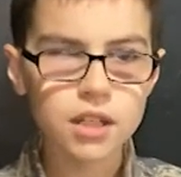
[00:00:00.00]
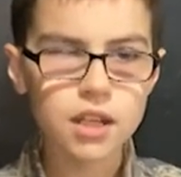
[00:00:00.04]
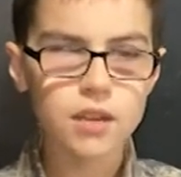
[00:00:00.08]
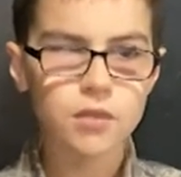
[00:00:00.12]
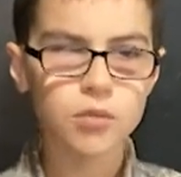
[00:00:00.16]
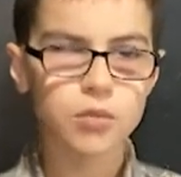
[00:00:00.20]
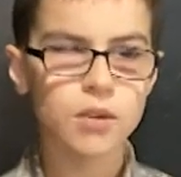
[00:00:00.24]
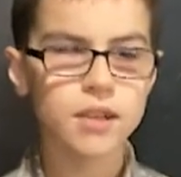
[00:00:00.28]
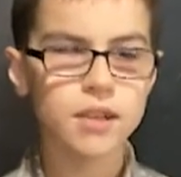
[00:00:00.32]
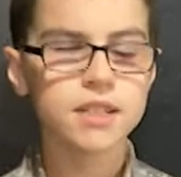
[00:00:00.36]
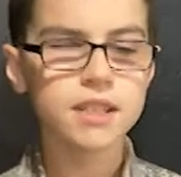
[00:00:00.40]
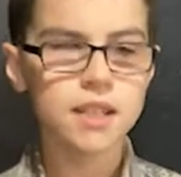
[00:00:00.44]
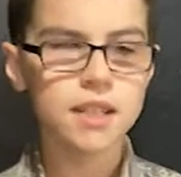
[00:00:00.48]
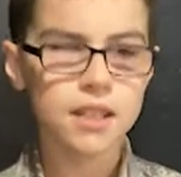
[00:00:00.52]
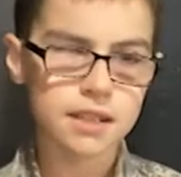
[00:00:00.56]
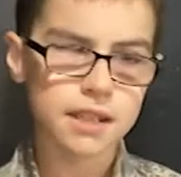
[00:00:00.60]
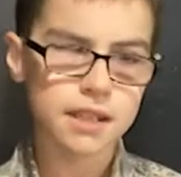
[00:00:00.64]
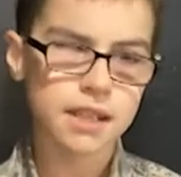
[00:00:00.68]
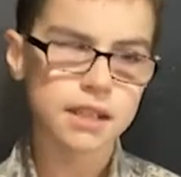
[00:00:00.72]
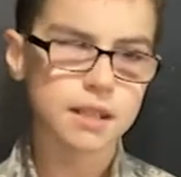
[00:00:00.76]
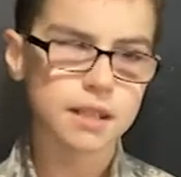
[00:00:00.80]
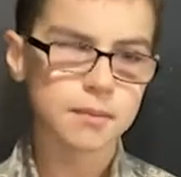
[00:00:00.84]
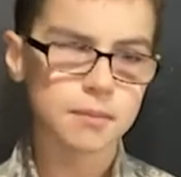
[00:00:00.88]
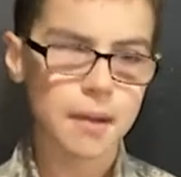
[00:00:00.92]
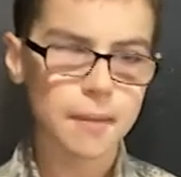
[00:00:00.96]
if we did
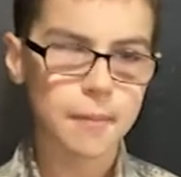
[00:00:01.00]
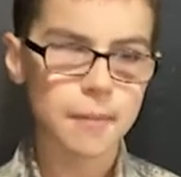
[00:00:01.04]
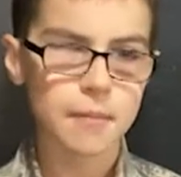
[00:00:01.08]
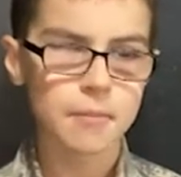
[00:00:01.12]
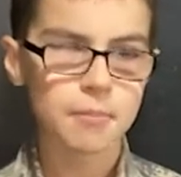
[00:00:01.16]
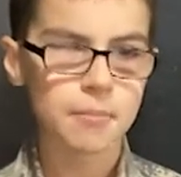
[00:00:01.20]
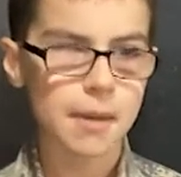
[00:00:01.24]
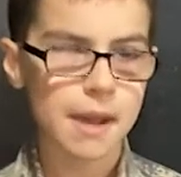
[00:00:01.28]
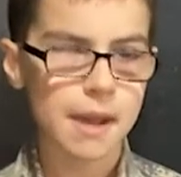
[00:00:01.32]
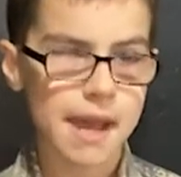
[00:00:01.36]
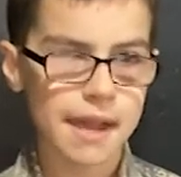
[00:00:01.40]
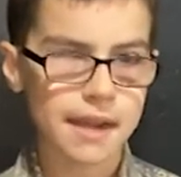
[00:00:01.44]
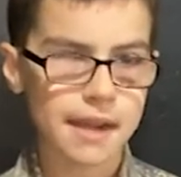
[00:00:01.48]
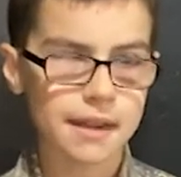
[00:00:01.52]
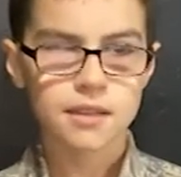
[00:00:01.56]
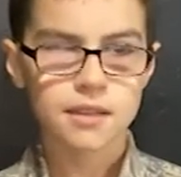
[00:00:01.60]
get them up and back.